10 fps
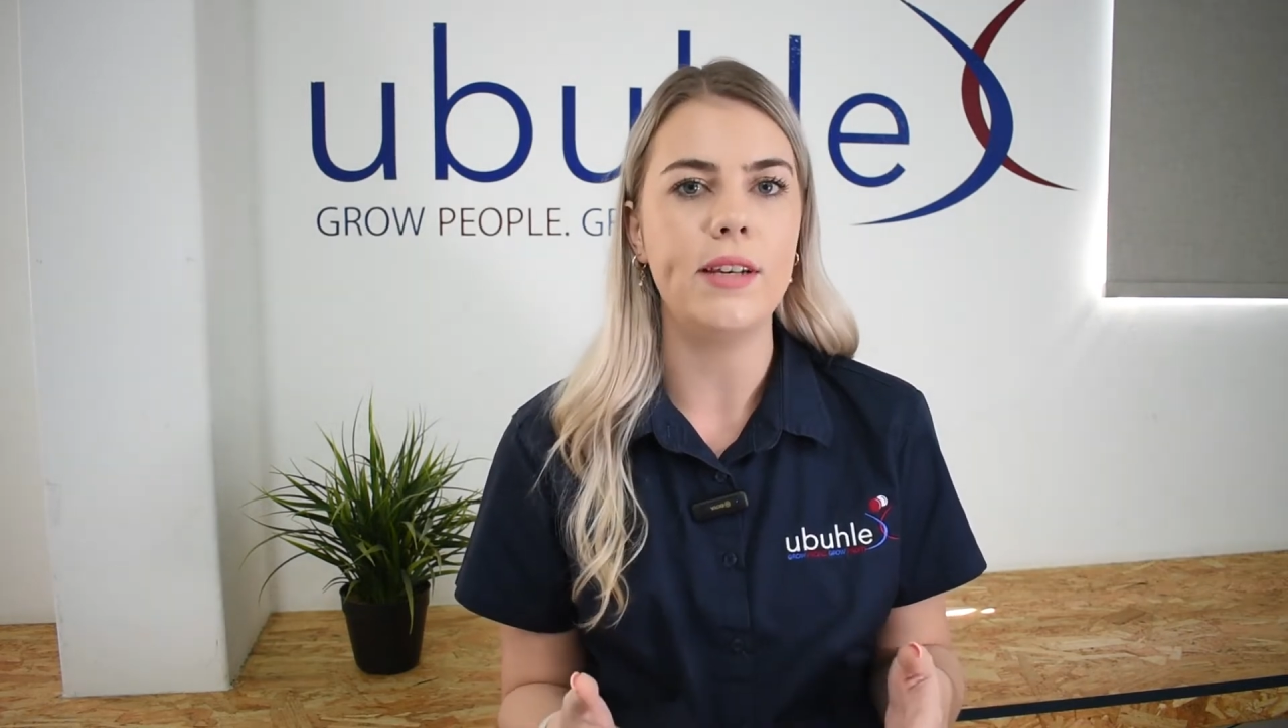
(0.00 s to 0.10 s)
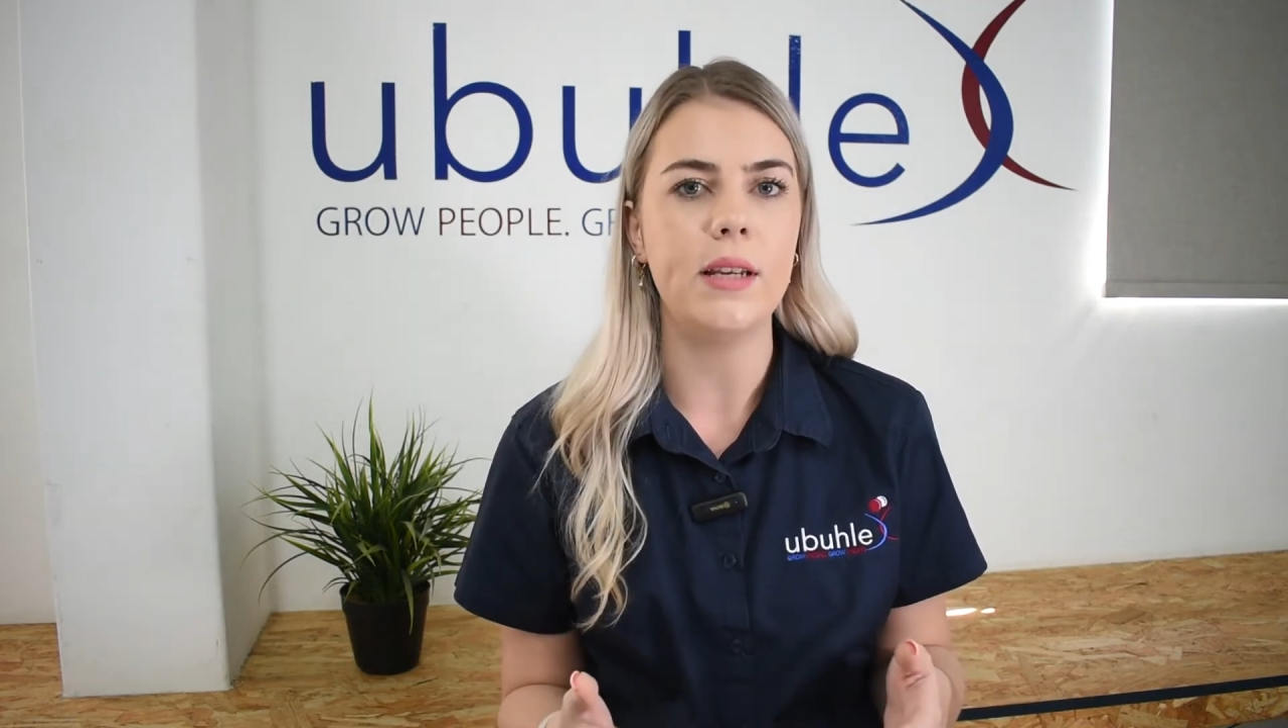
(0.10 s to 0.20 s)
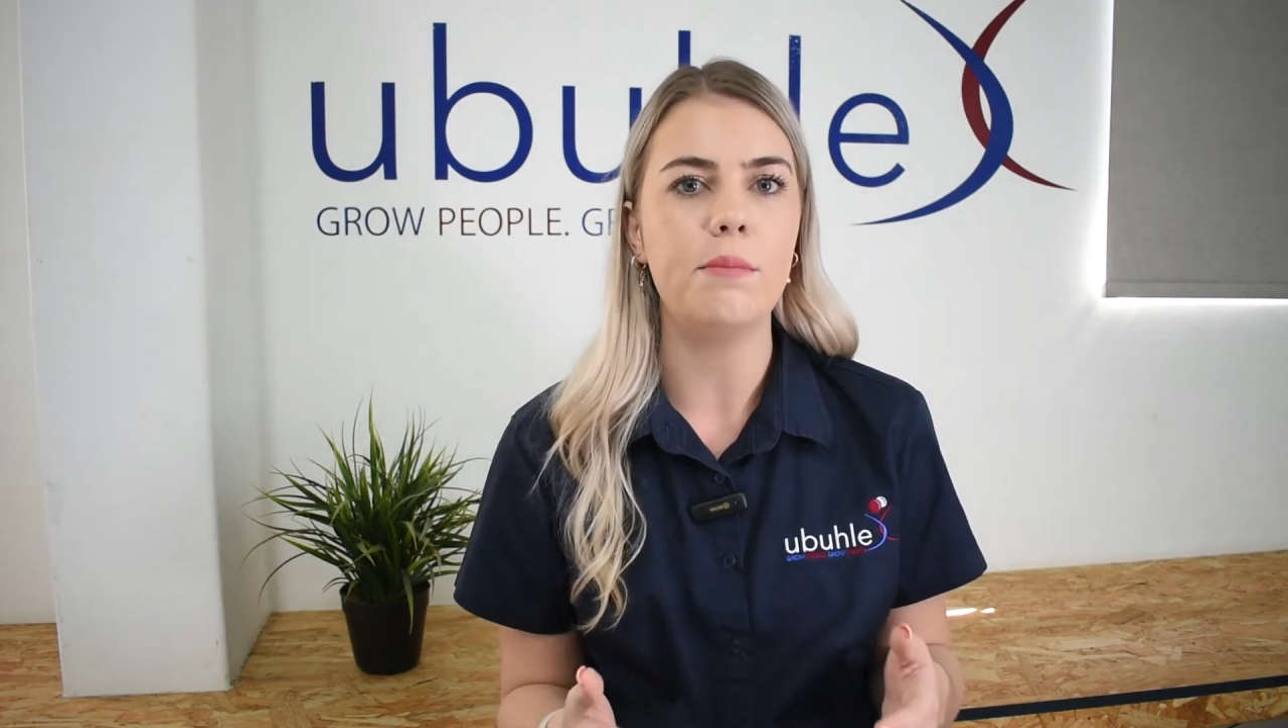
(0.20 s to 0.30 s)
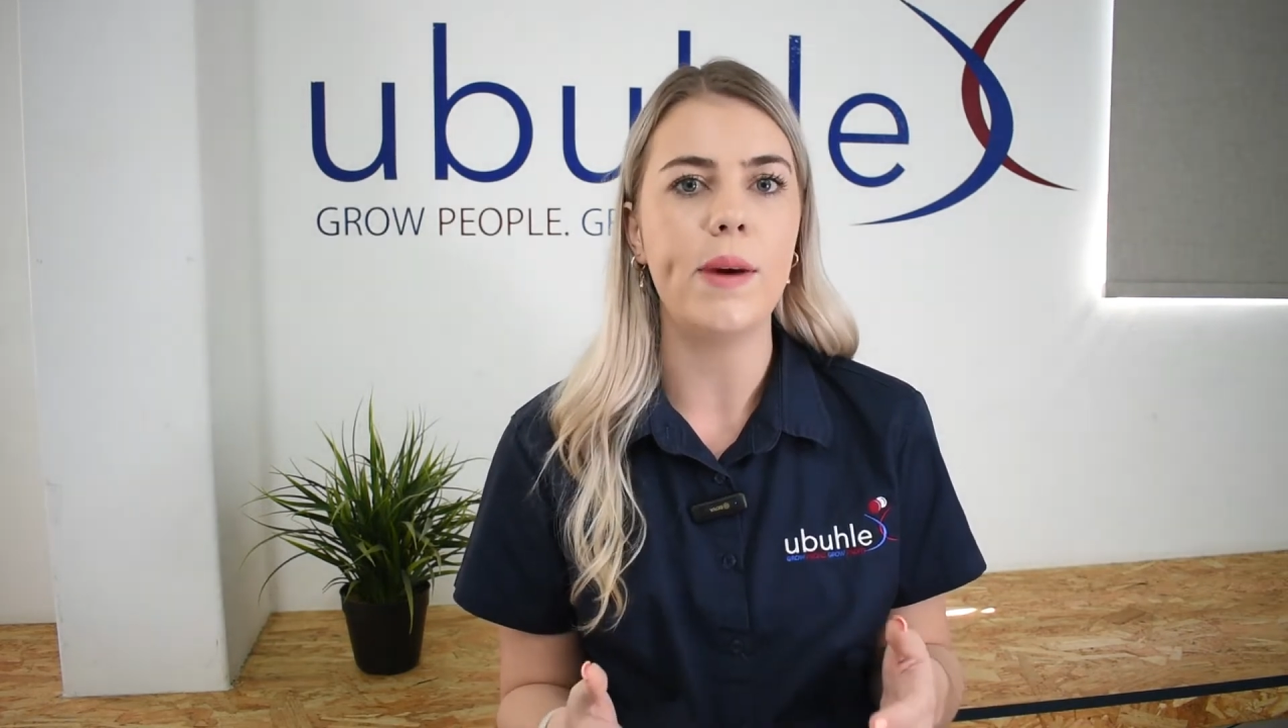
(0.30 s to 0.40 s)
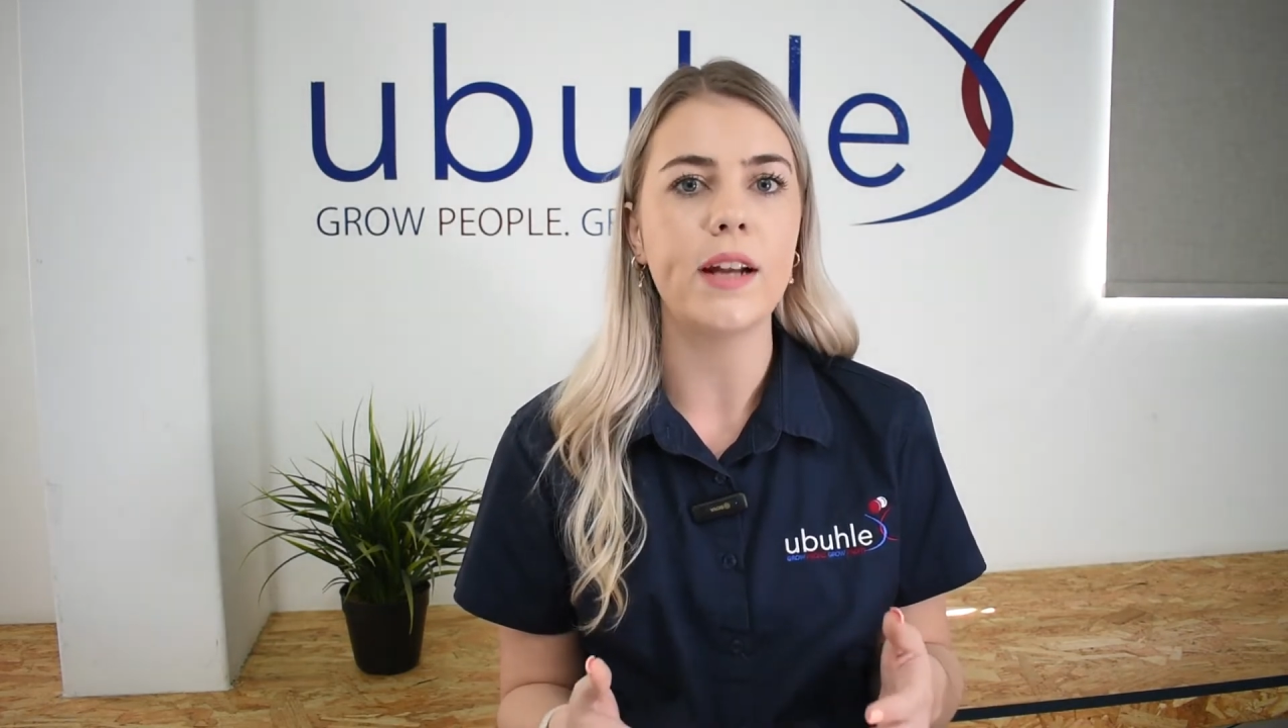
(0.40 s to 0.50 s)
an
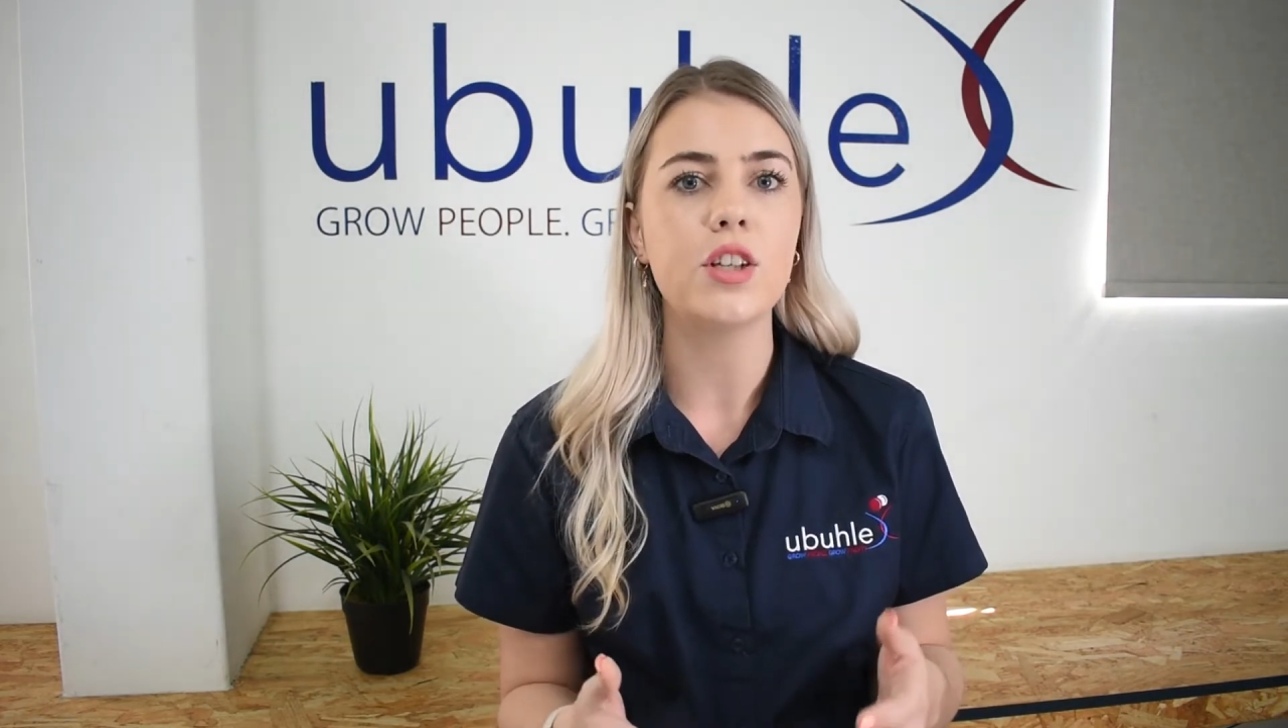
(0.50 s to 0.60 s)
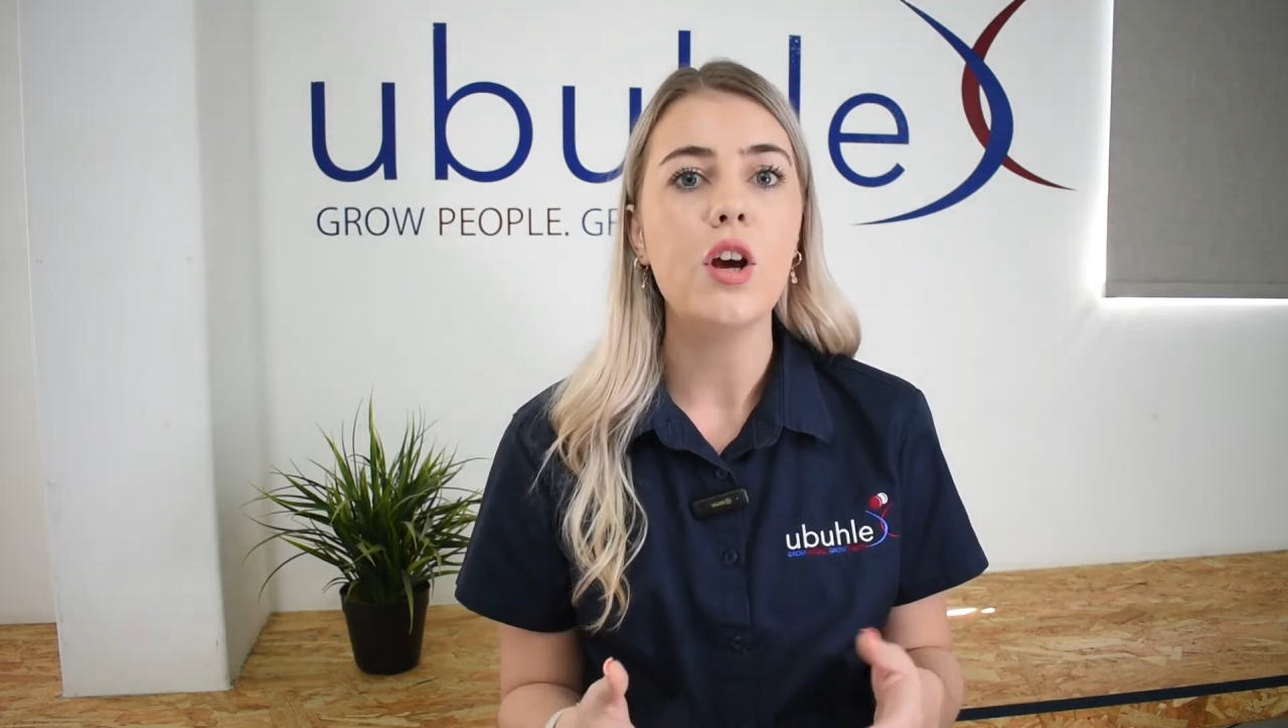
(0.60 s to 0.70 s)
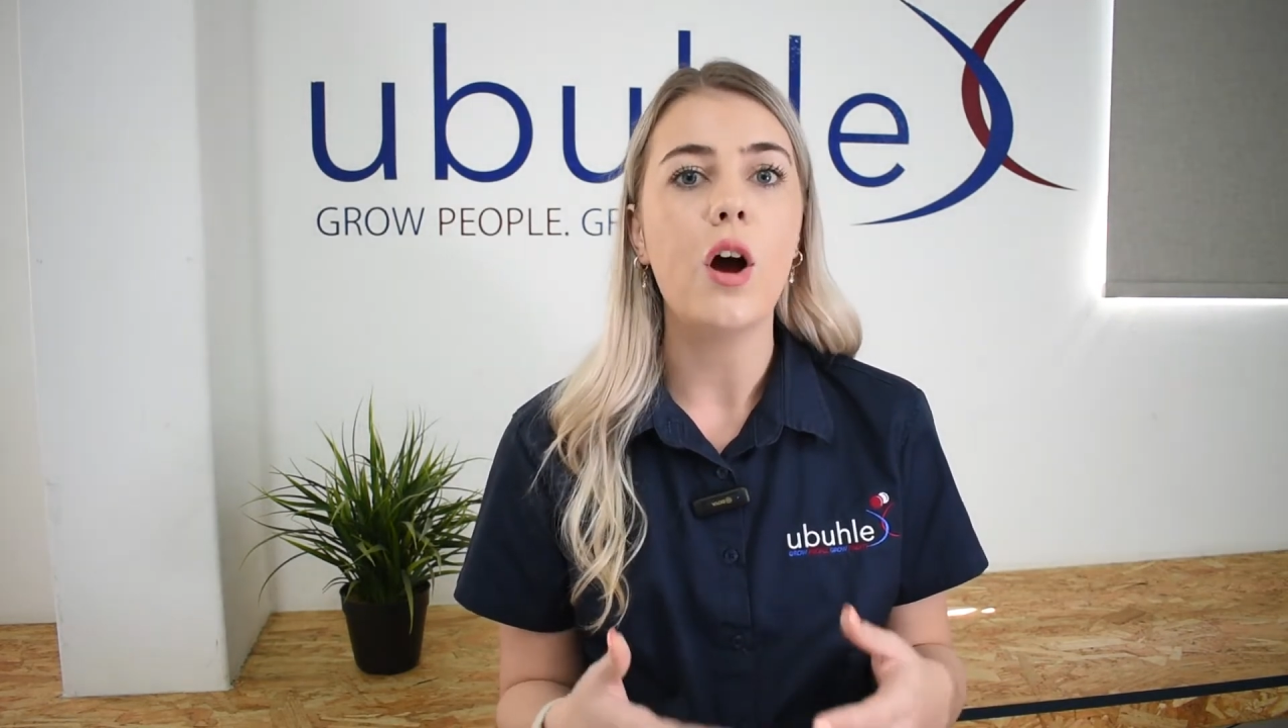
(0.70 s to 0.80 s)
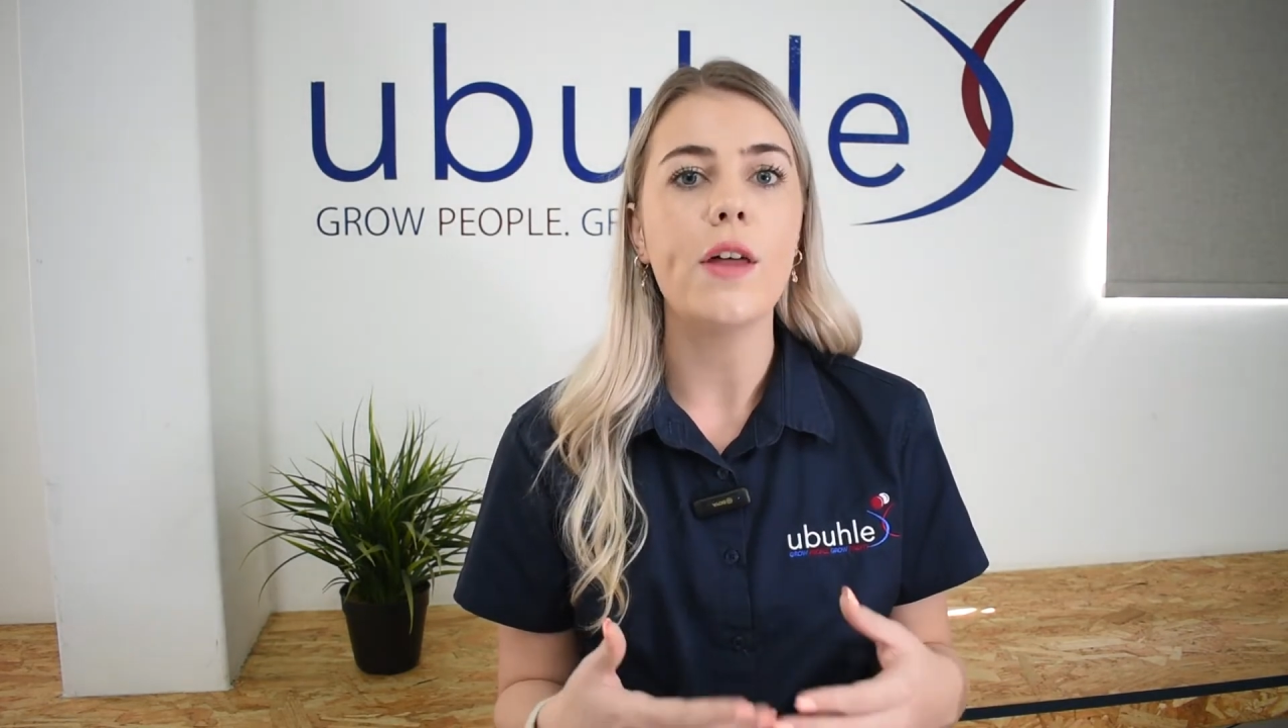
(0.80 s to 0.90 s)
impact